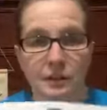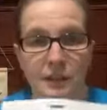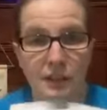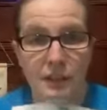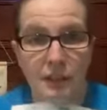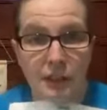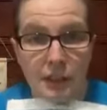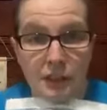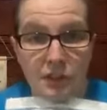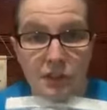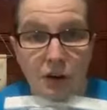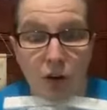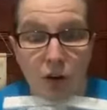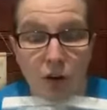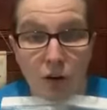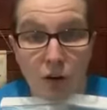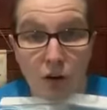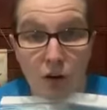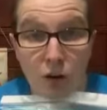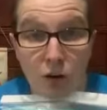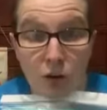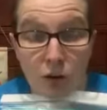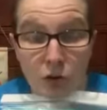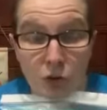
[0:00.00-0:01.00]
These
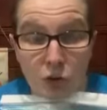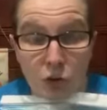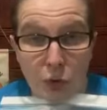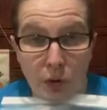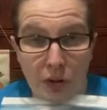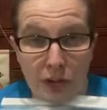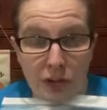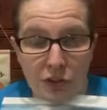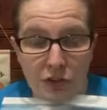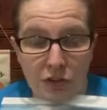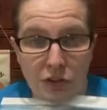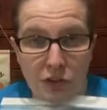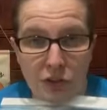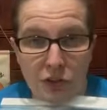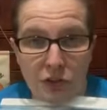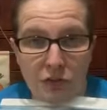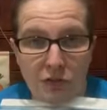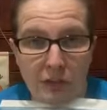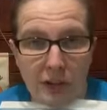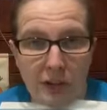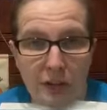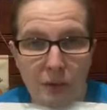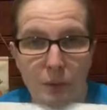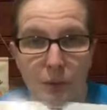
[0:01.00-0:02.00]
are transfers
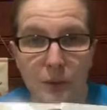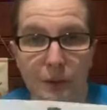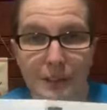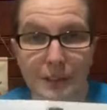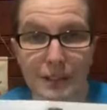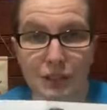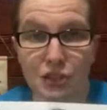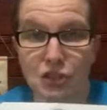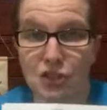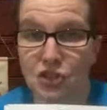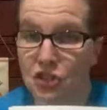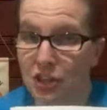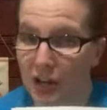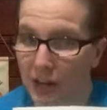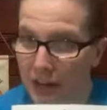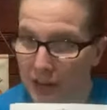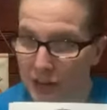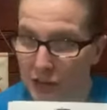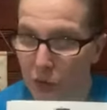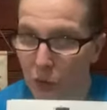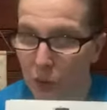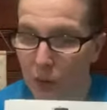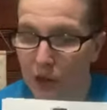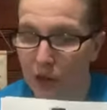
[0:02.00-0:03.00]
available in
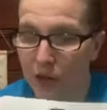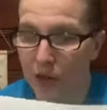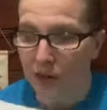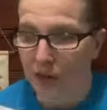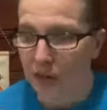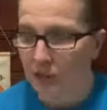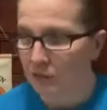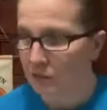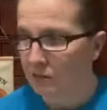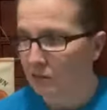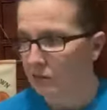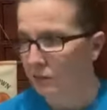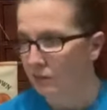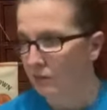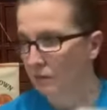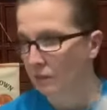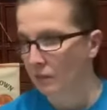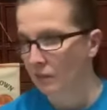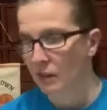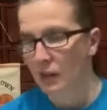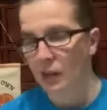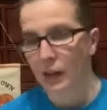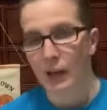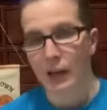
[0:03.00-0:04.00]
January,
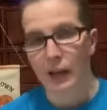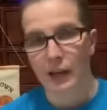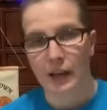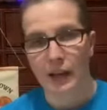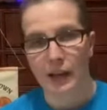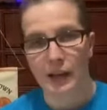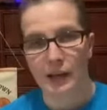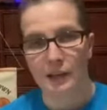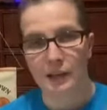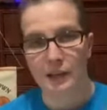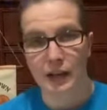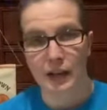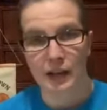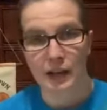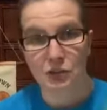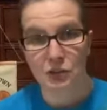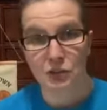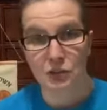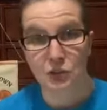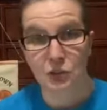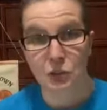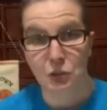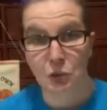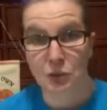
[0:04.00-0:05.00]
and
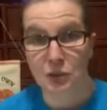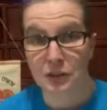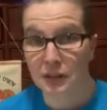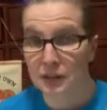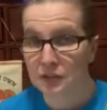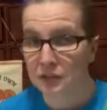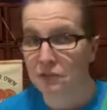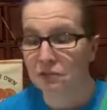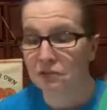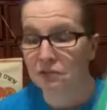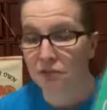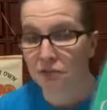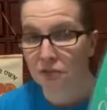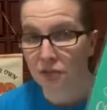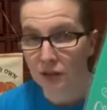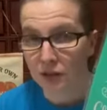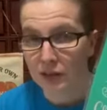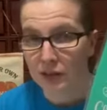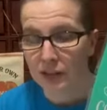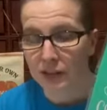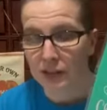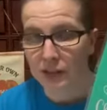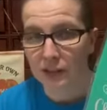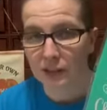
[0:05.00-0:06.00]
actually you can get them
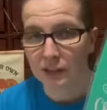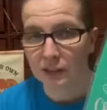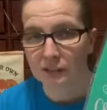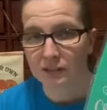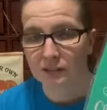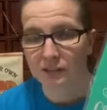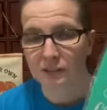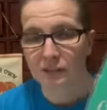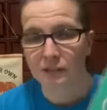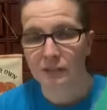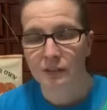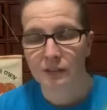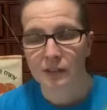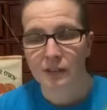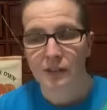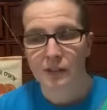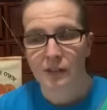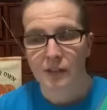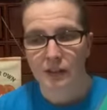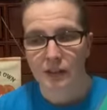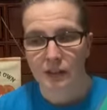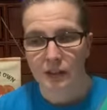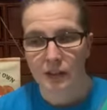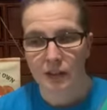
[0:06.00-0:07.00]
free
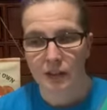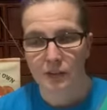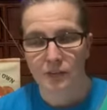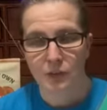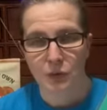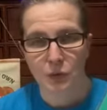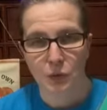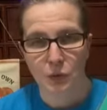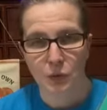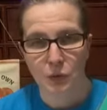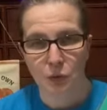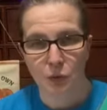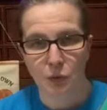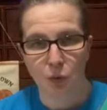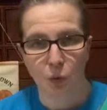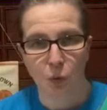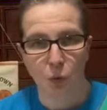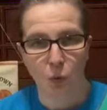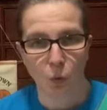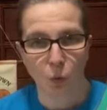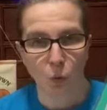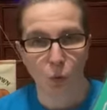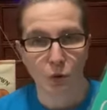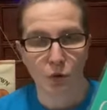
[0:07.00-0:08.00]
if you
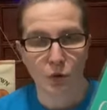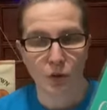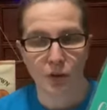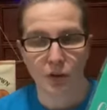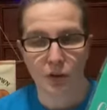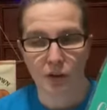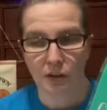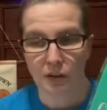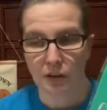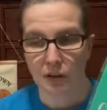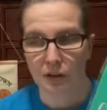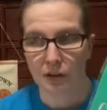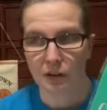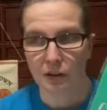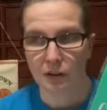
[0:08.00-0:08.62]
order